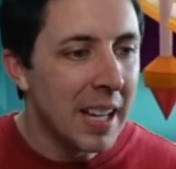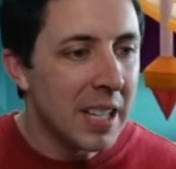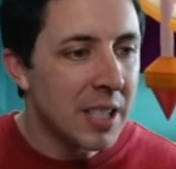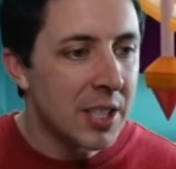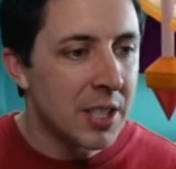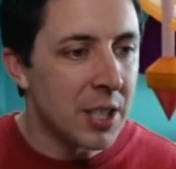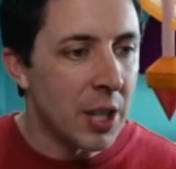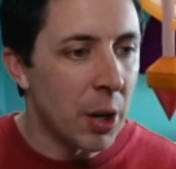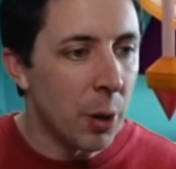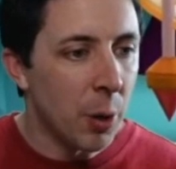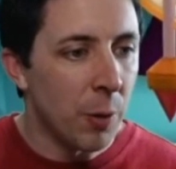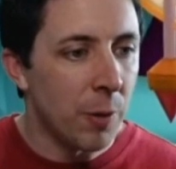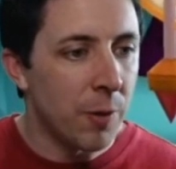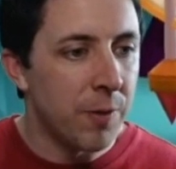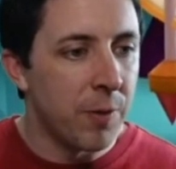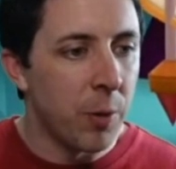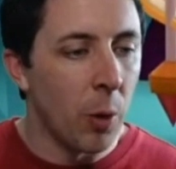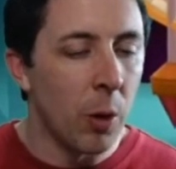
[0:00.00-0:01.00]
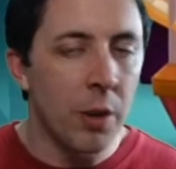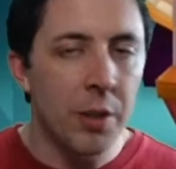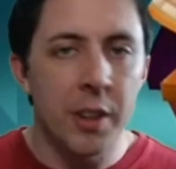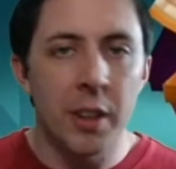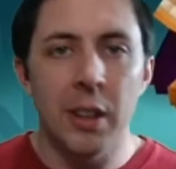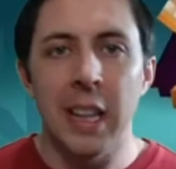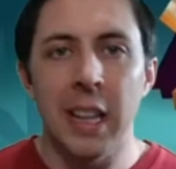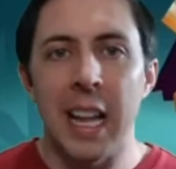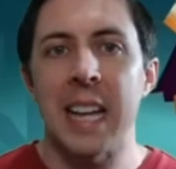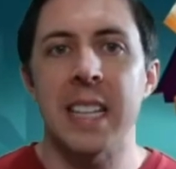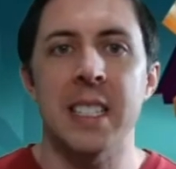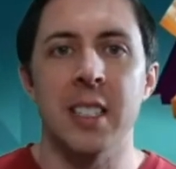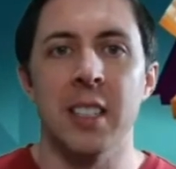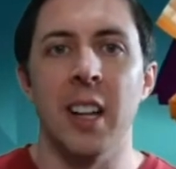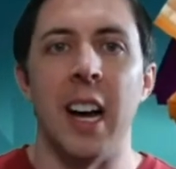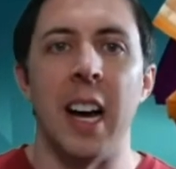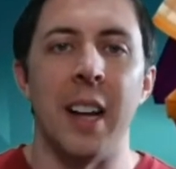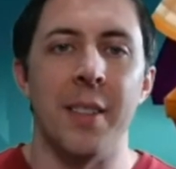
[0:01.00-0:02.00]
So for the last
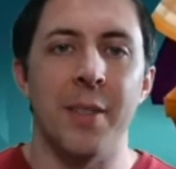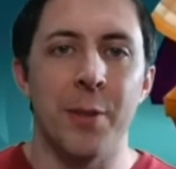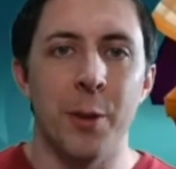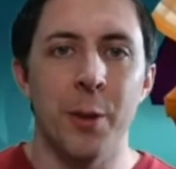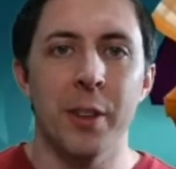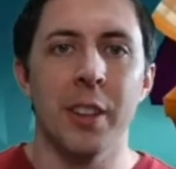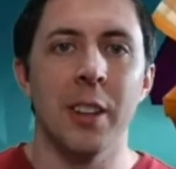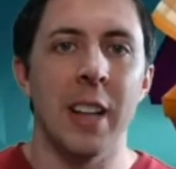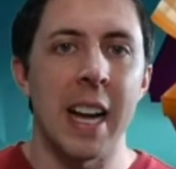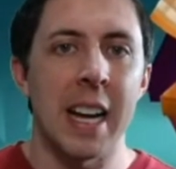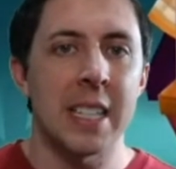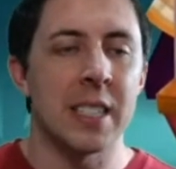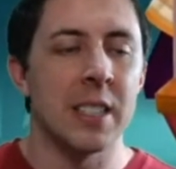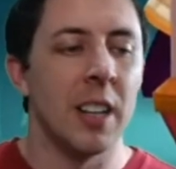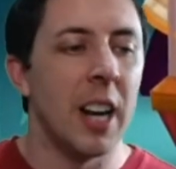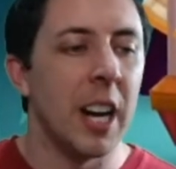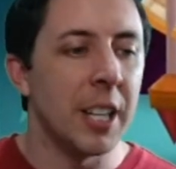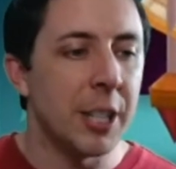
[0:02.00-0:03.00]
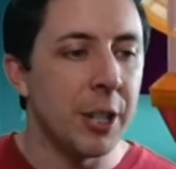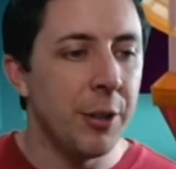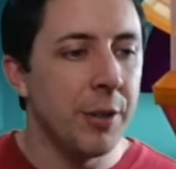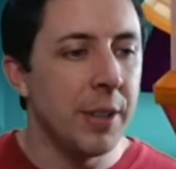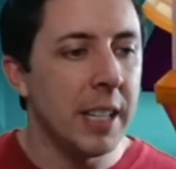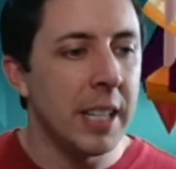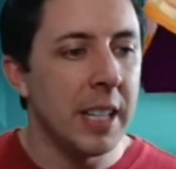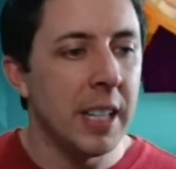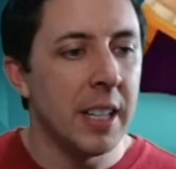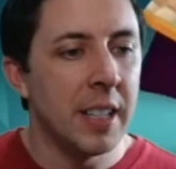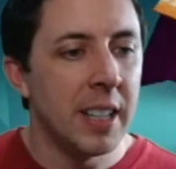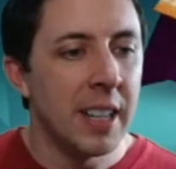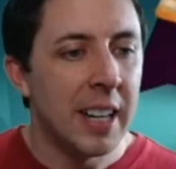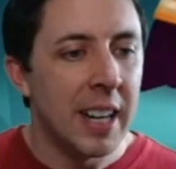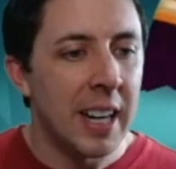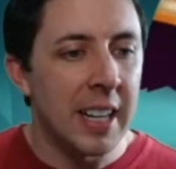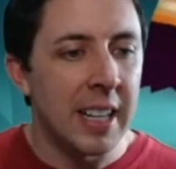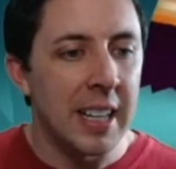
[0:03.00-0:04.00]
slot, you need
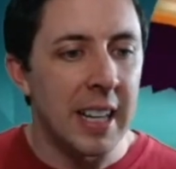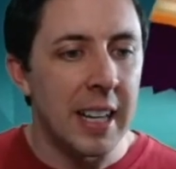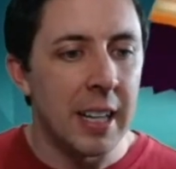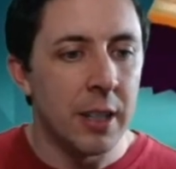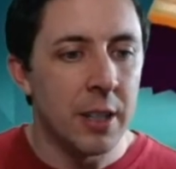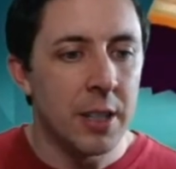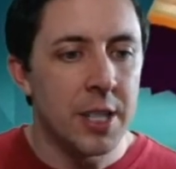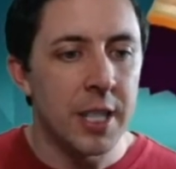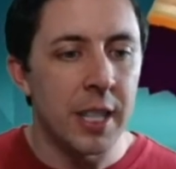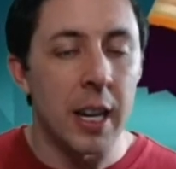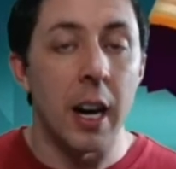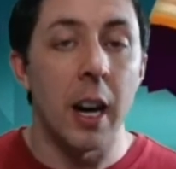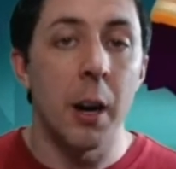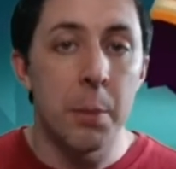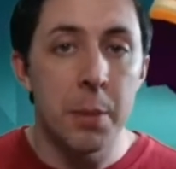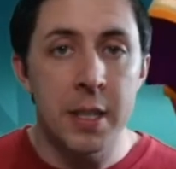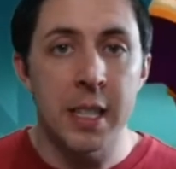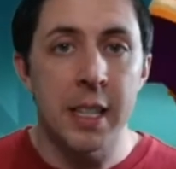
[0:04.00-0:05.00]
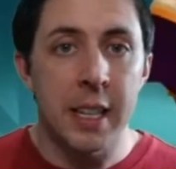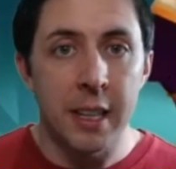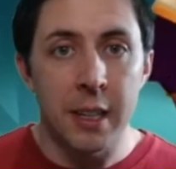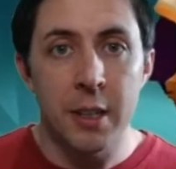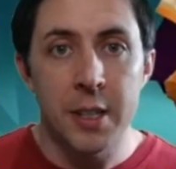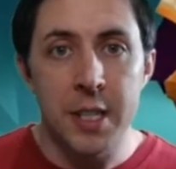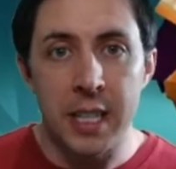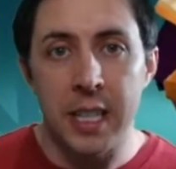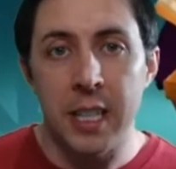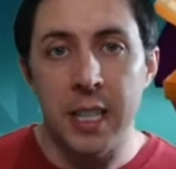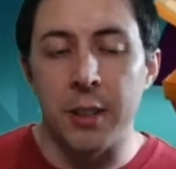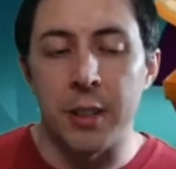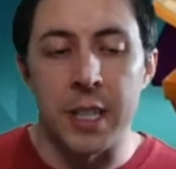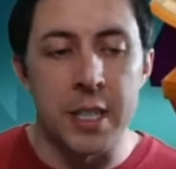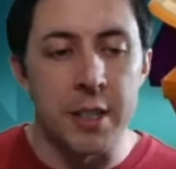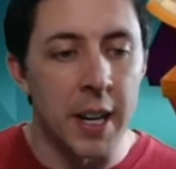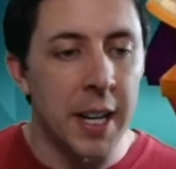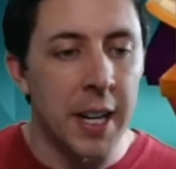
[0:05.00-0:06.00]
an 100% energy
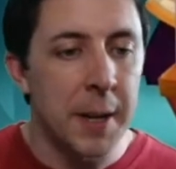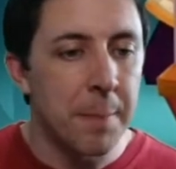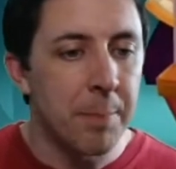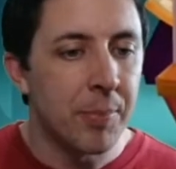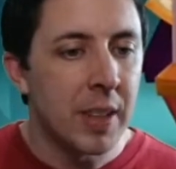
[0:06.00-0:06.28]
increase, right?